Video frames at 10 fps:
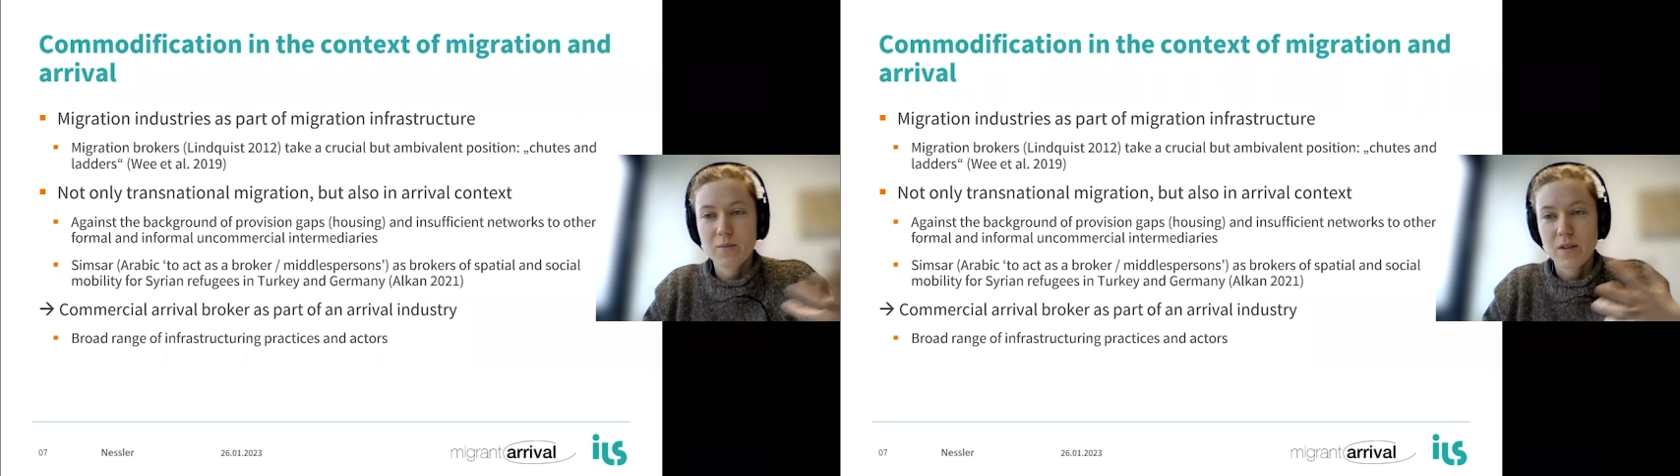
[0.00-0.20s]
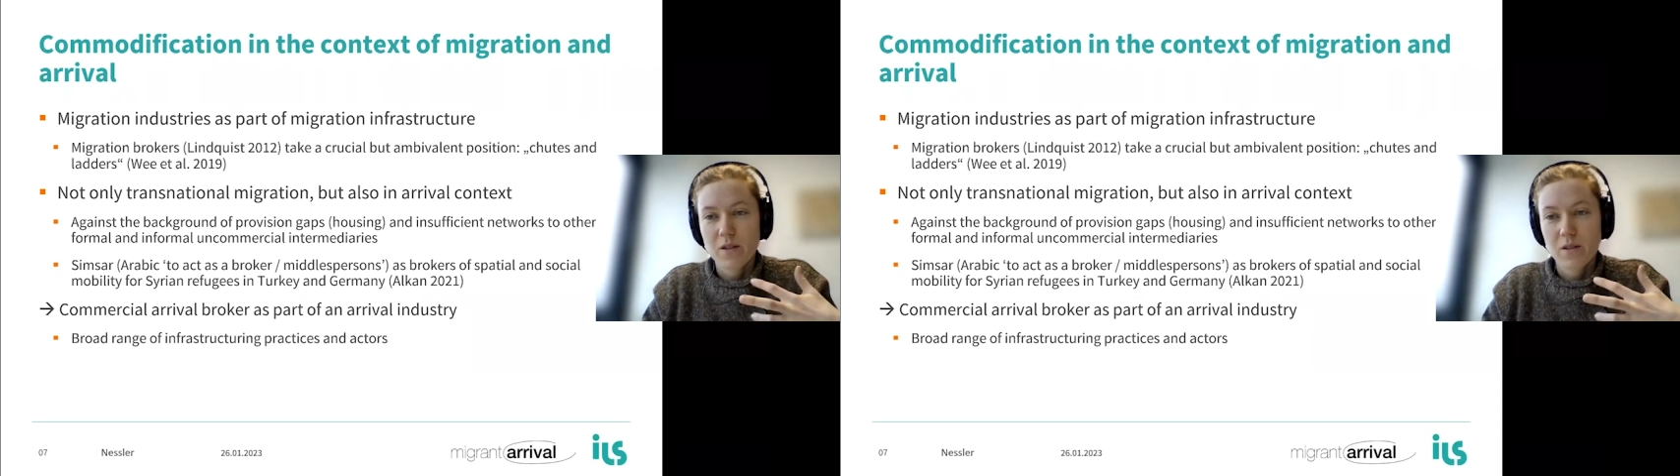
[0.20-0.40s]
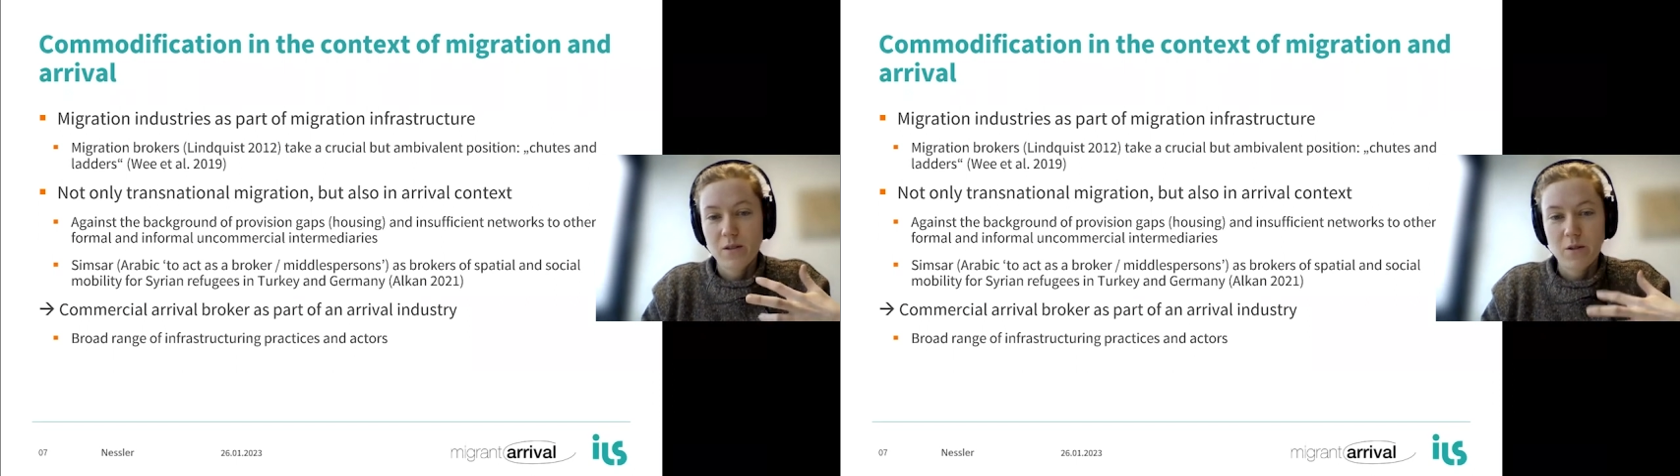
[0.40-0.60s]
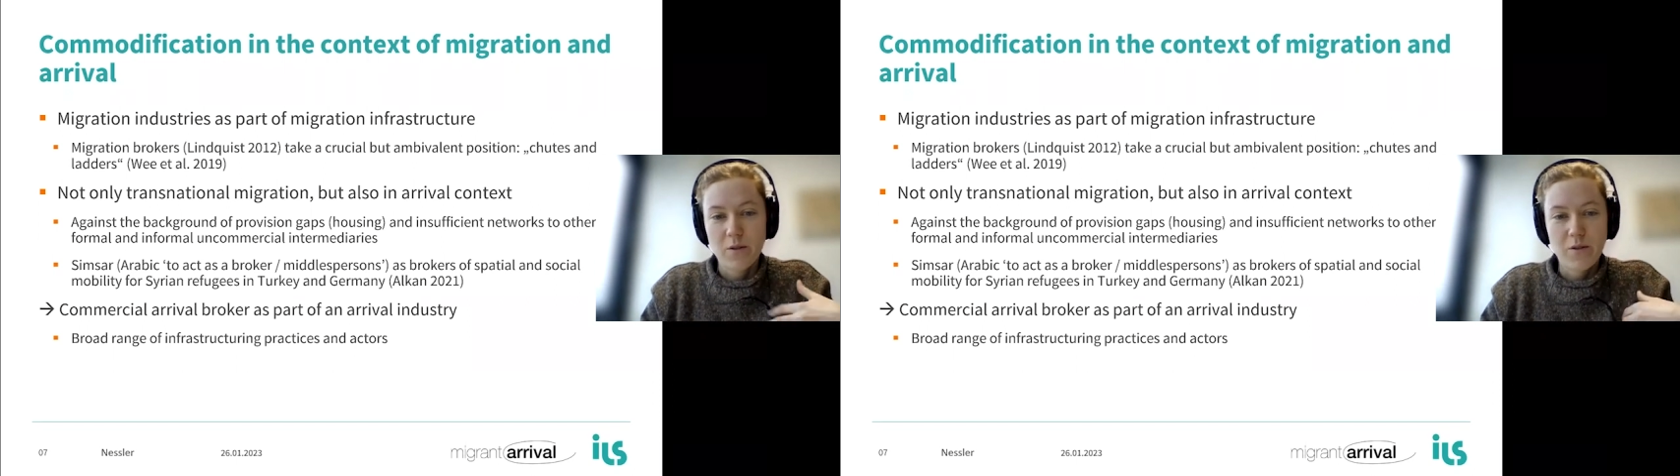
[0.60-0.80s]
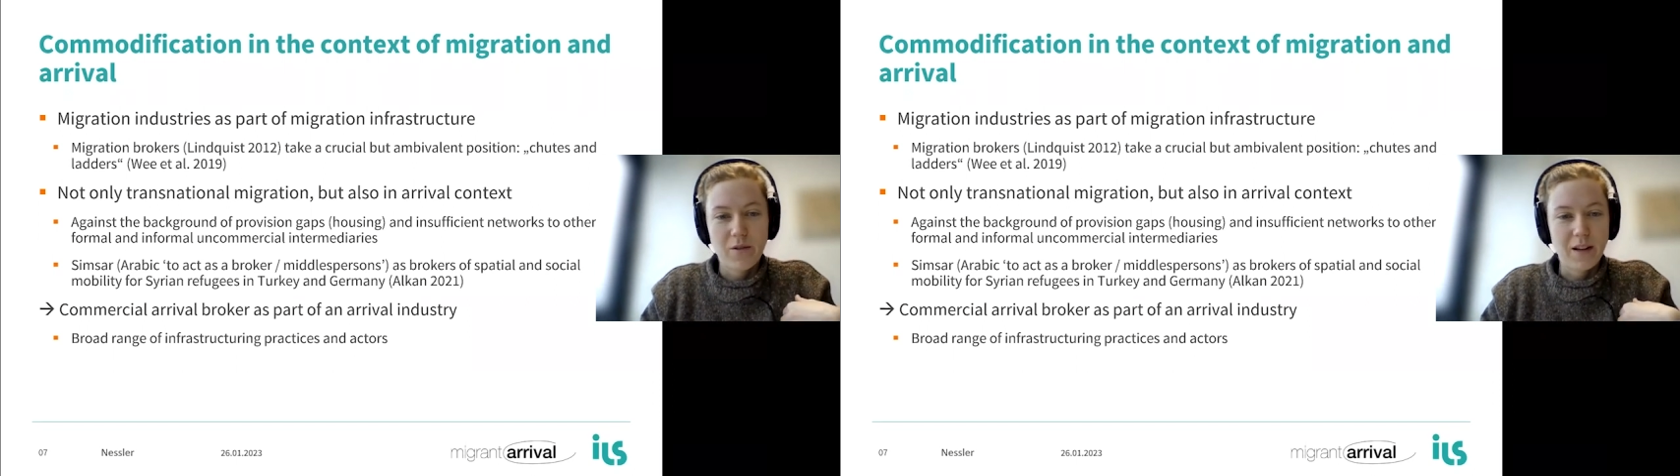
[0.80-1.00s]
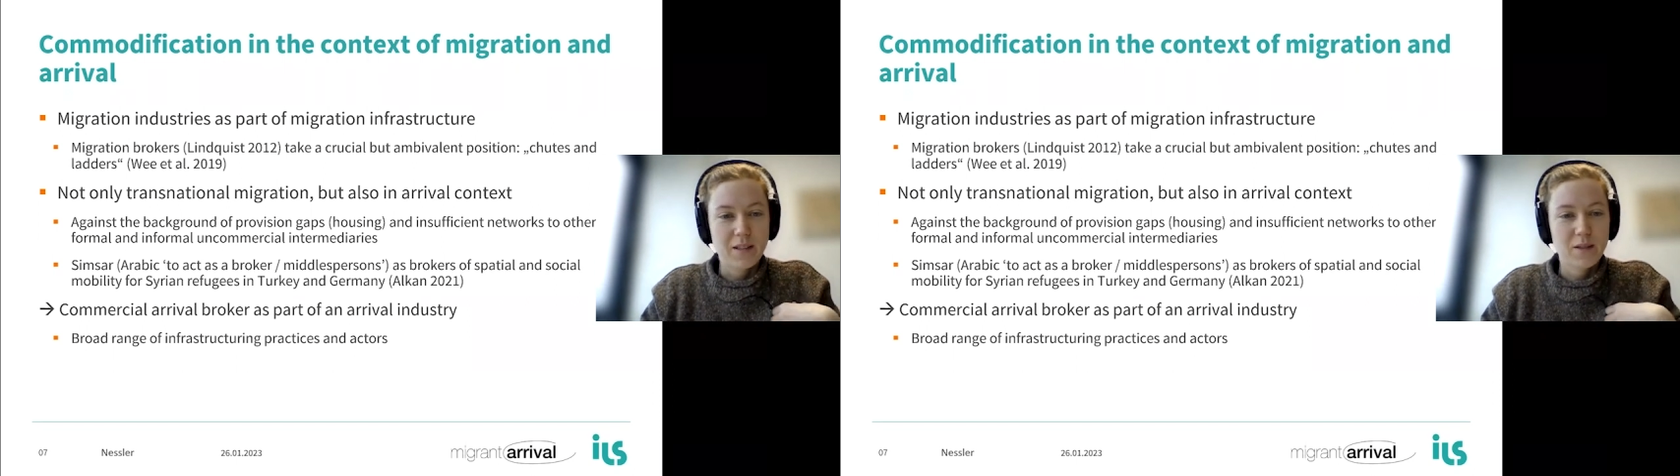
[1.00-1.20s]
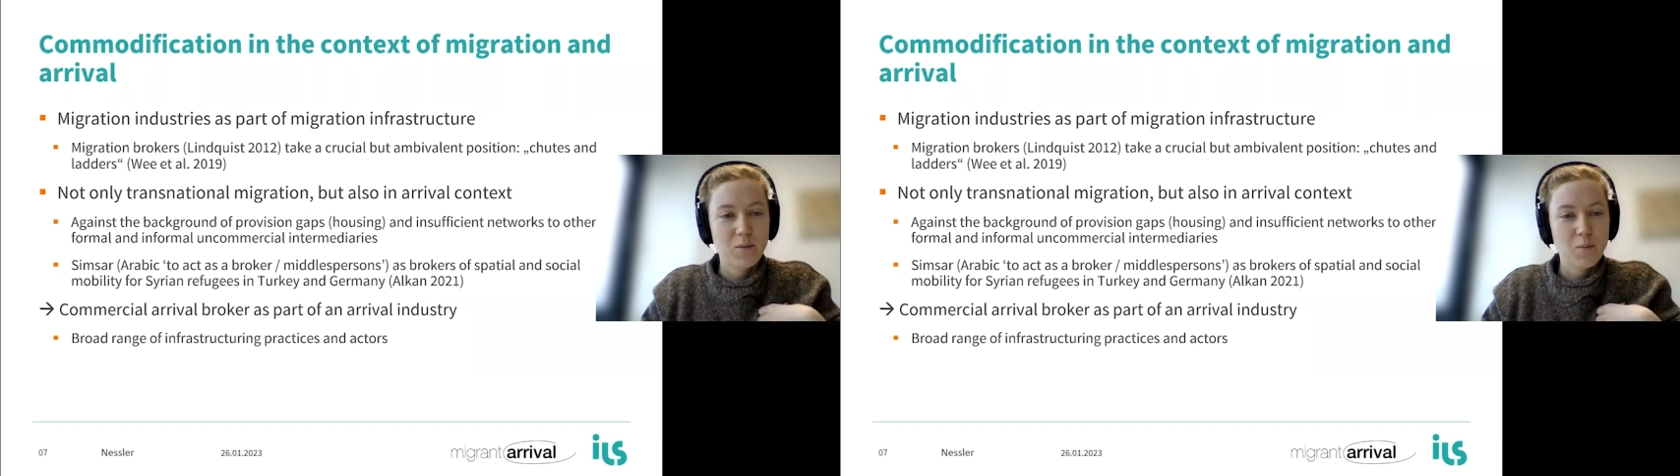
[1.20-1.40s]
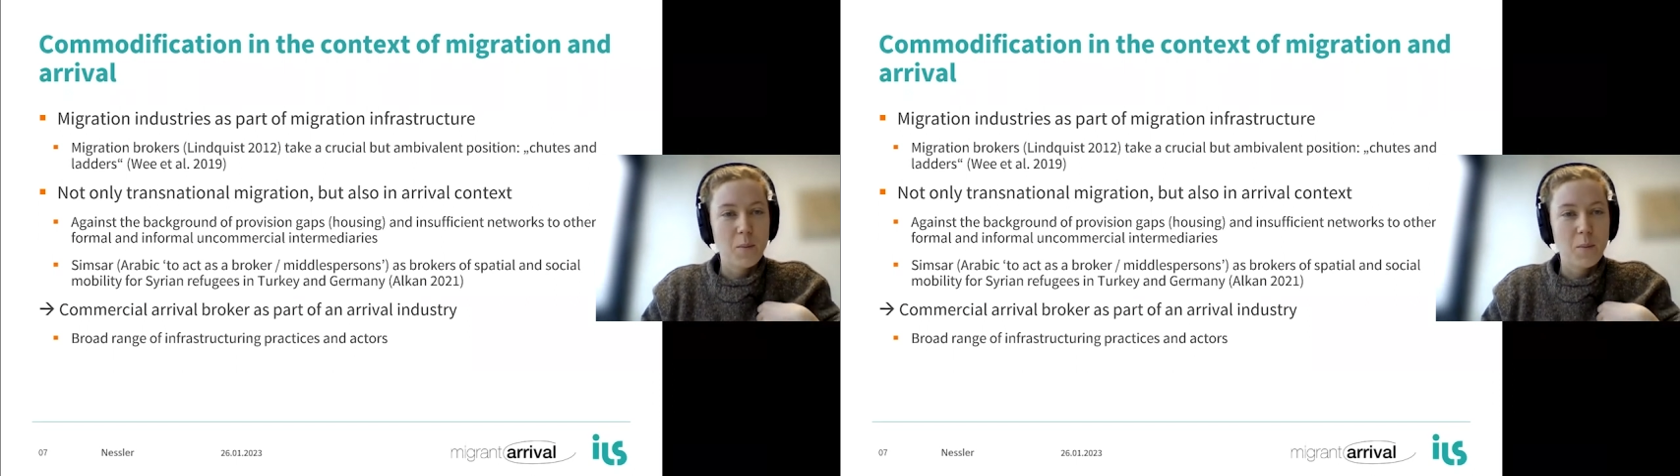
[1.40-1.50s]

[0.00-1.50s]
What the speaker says: but also threats.